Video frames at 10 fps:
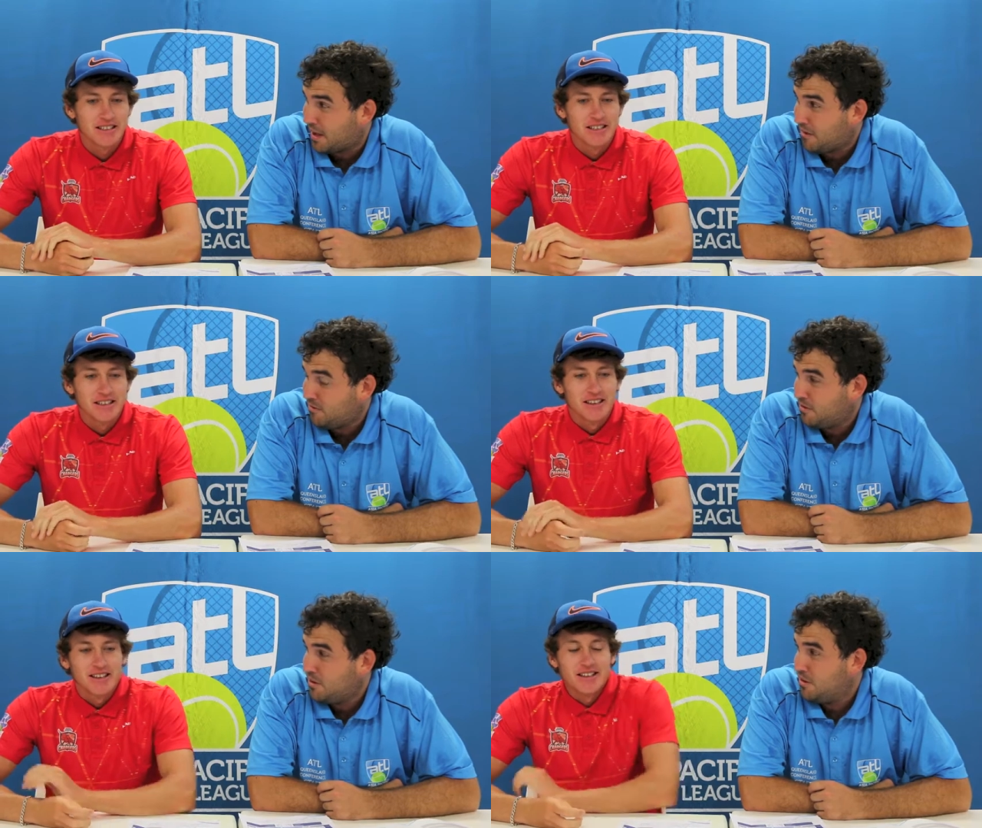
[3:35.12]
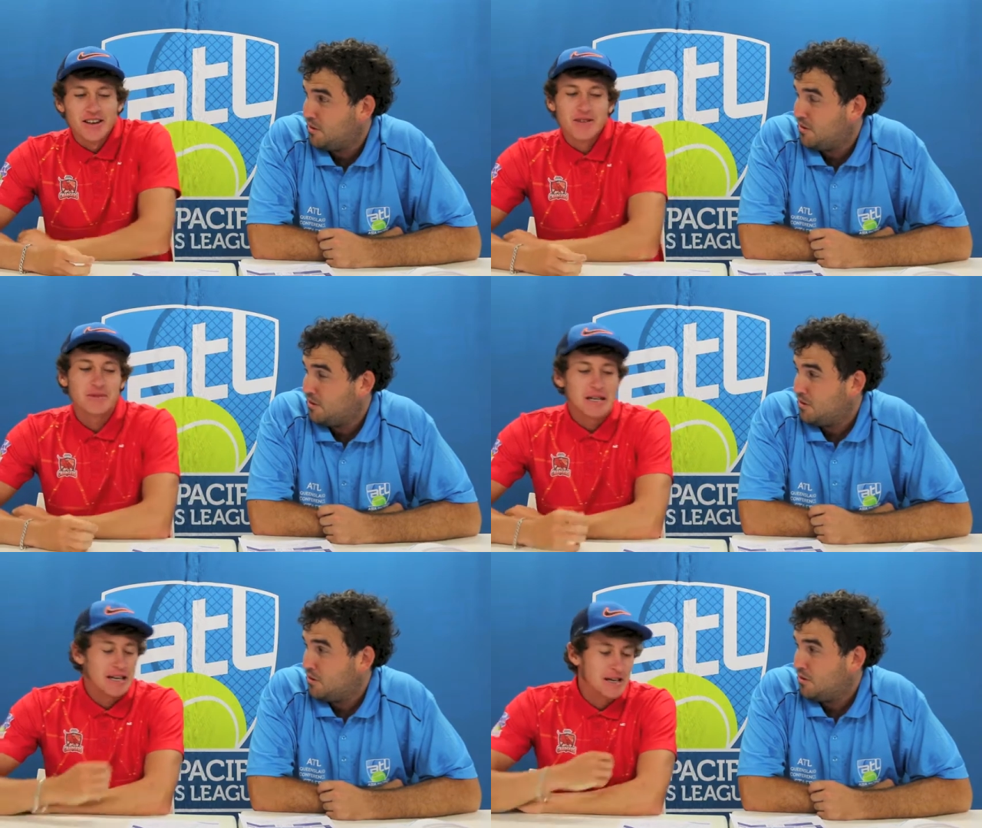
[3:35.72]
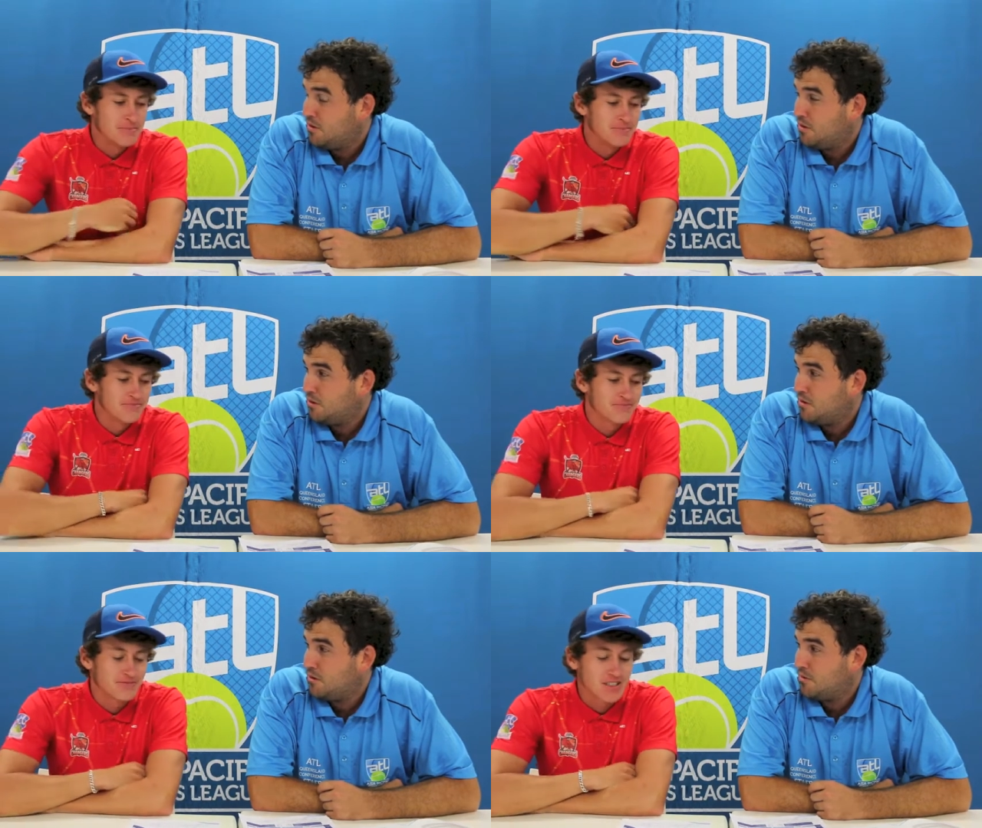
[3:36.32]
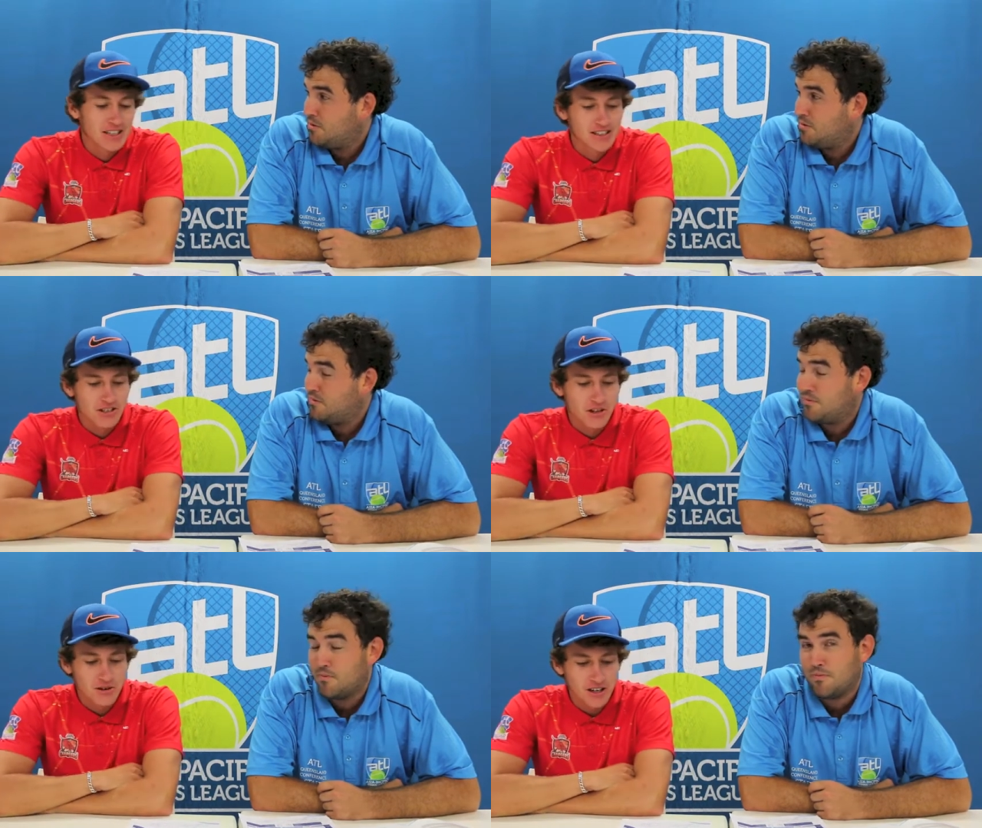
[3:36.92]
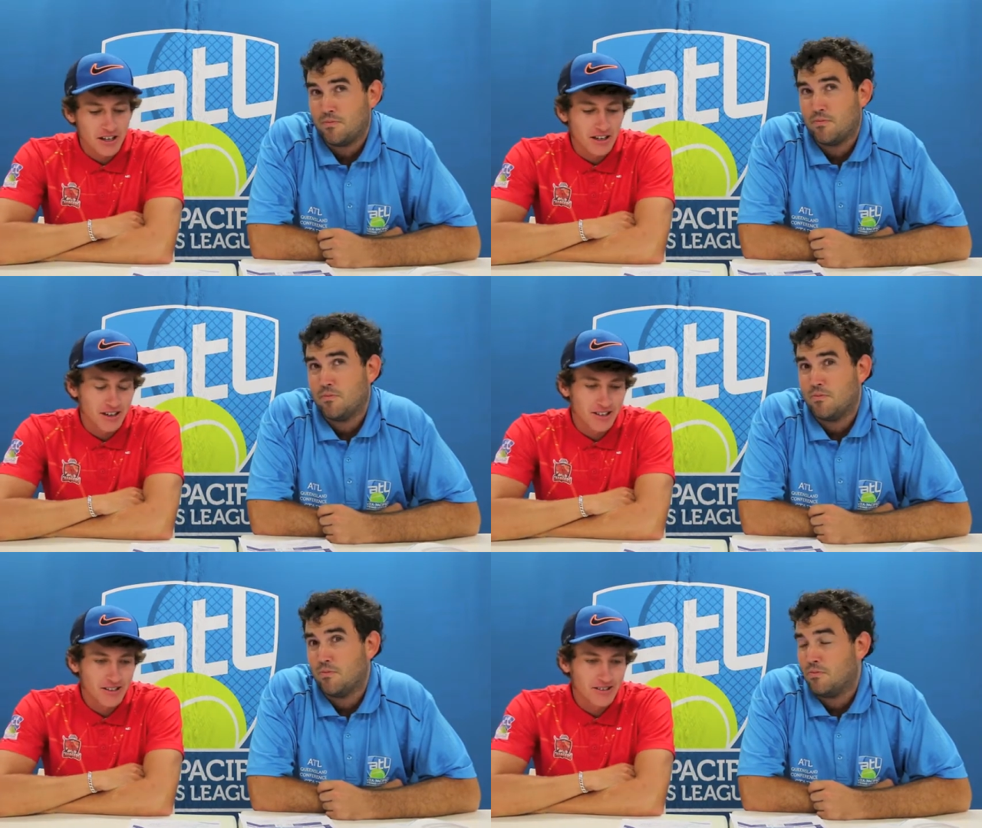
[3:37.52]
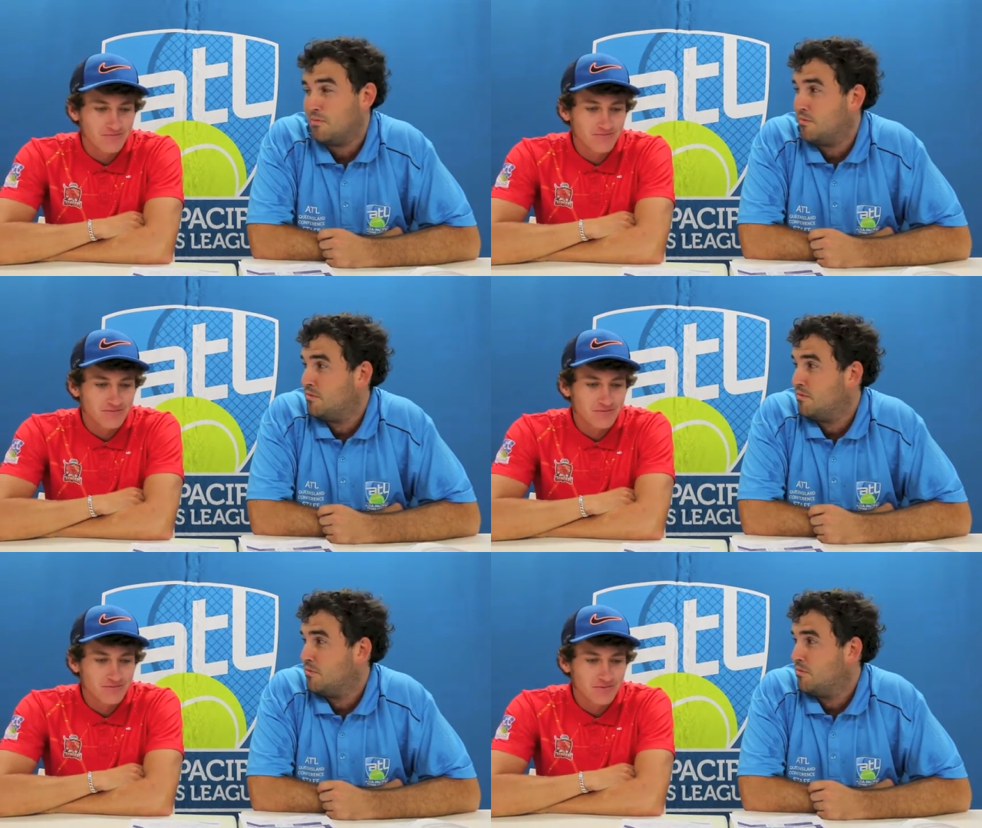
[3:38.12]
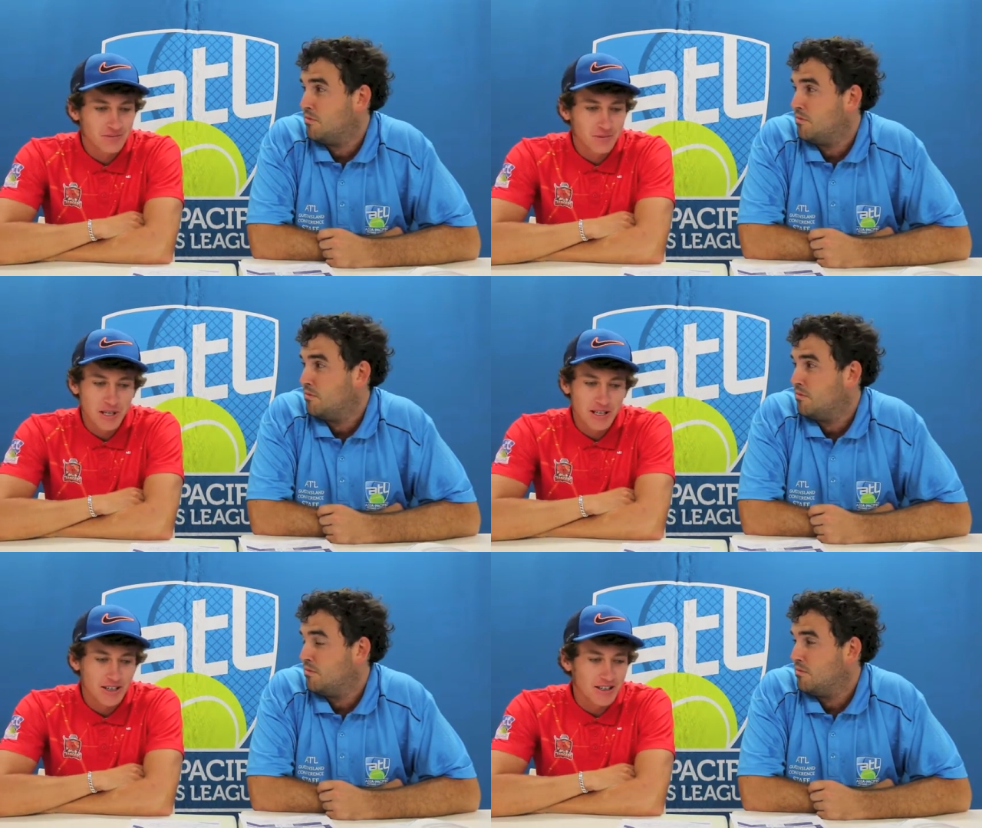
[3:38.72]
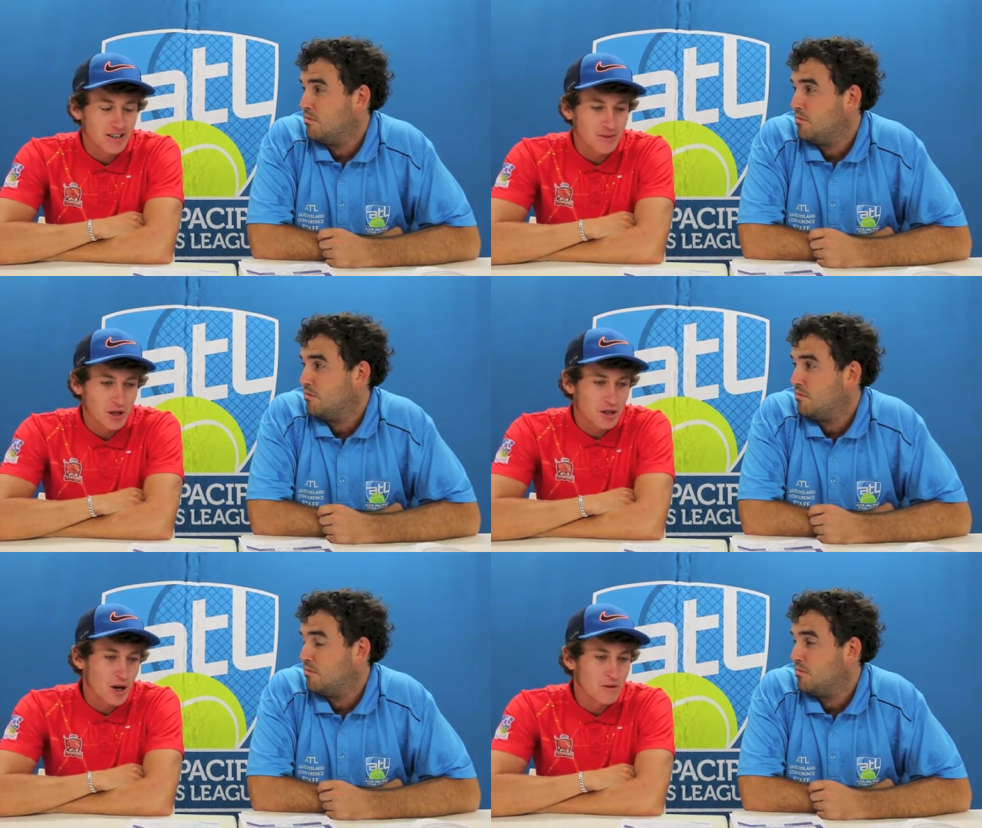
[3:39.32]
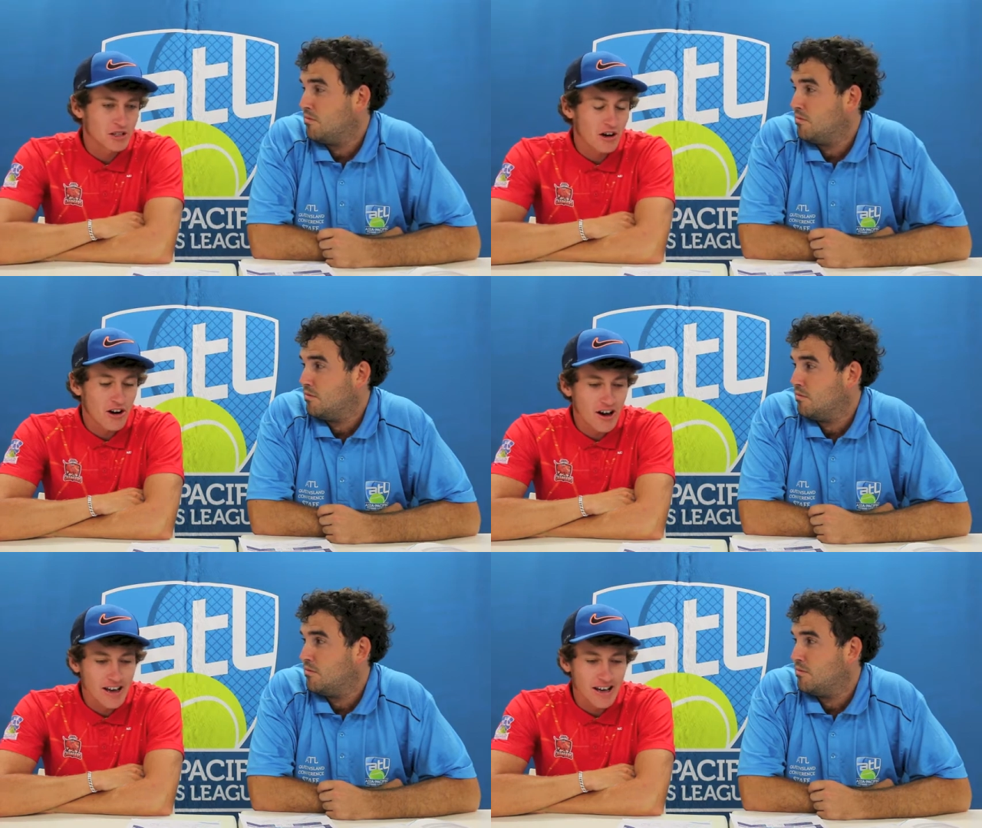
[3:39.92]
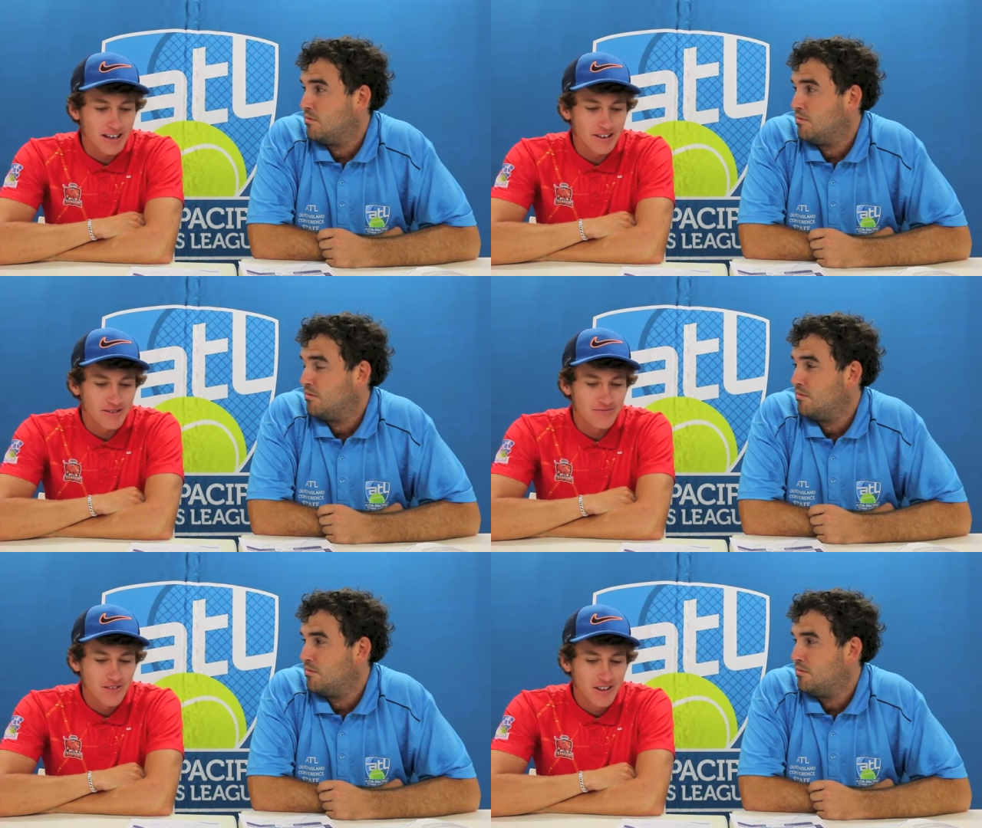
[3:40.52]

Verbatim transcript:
Speaker 1: that, Gav. Yeah, um, so uh, we, uh, we got the home tie, and